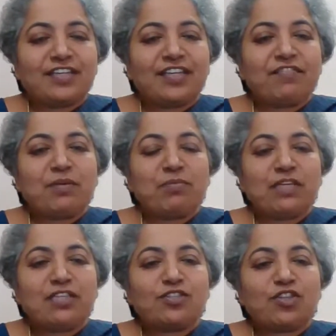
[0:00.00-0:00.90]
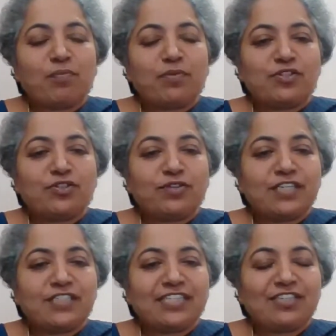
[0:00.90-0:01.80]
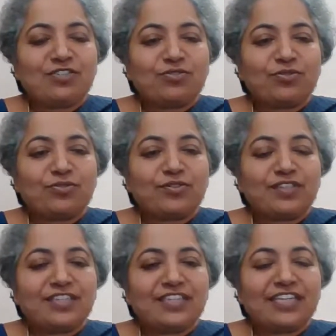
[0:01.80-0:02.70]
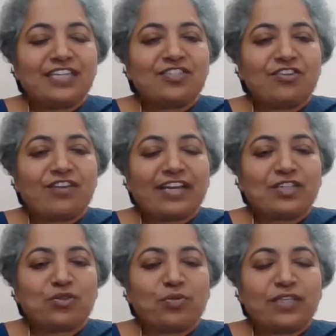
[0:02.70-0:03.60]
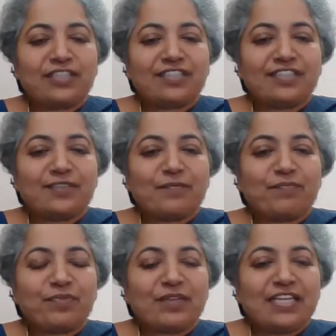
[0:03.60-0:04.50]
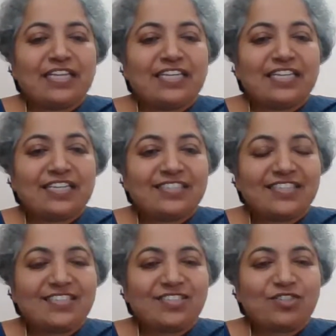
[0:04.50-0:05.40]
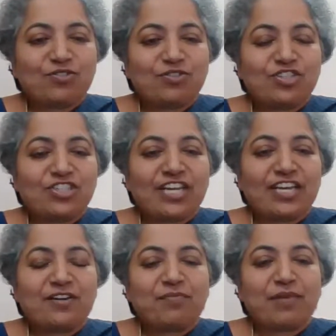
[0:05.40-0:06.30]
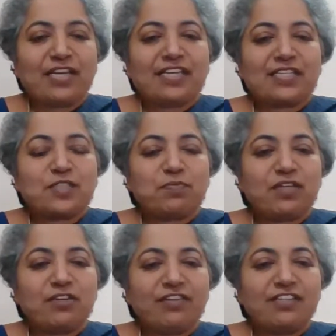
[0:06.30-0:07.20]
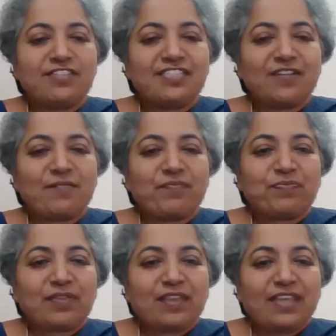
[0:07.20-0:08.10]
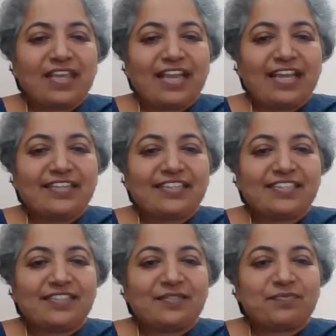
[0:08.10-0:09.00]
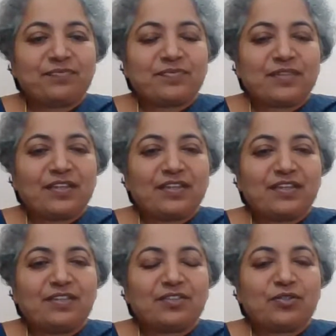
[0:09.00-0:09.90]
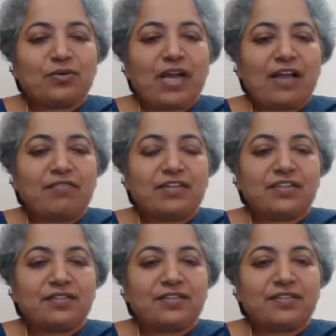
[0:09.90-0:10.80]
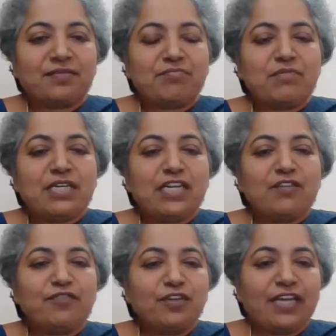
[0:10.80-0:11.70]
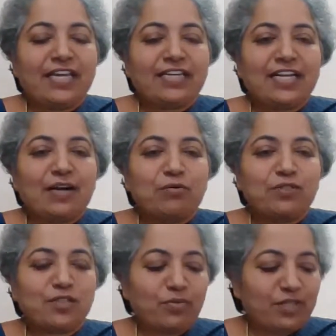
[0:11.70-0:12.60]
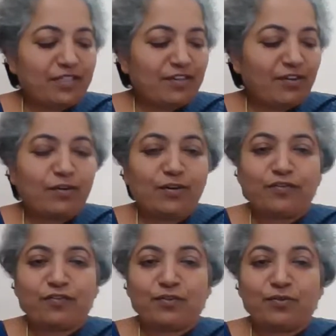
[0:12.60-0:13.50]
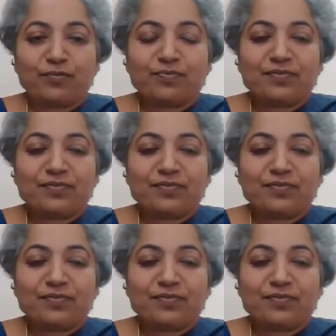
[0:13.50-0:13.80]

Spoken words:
giving me this opportunity to interact with nurses, to share my experience, and to have a meaningful encounter with all of you.